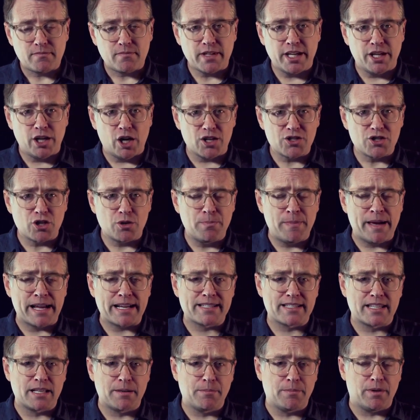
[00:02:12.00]
It also
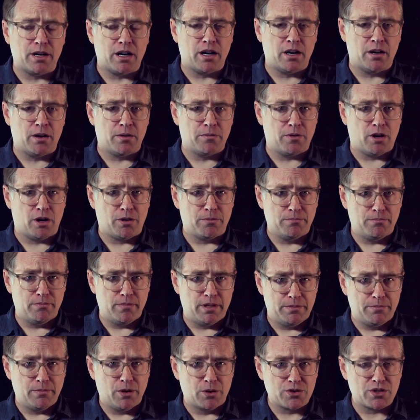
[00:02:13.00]
makes them,
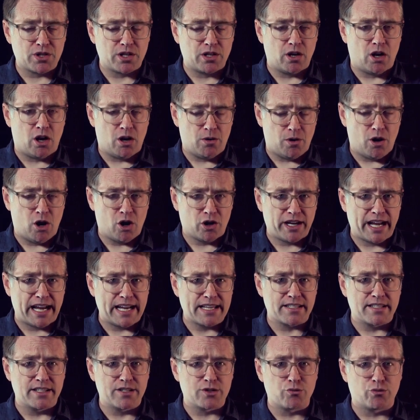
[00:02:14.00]
in all
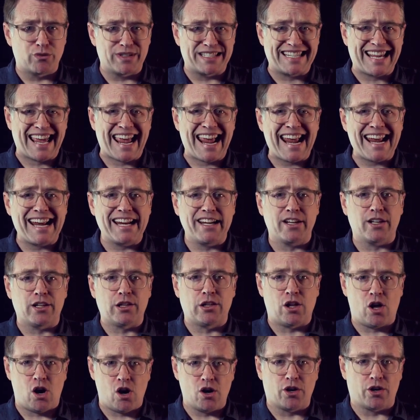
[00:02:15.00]
cases, retain
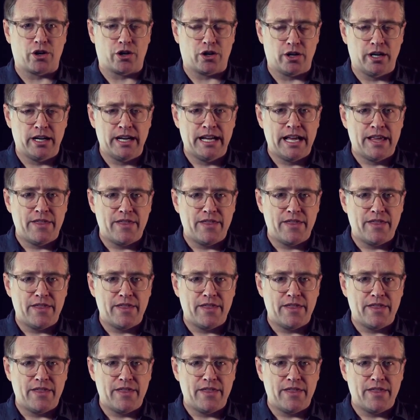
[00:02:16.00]
longer.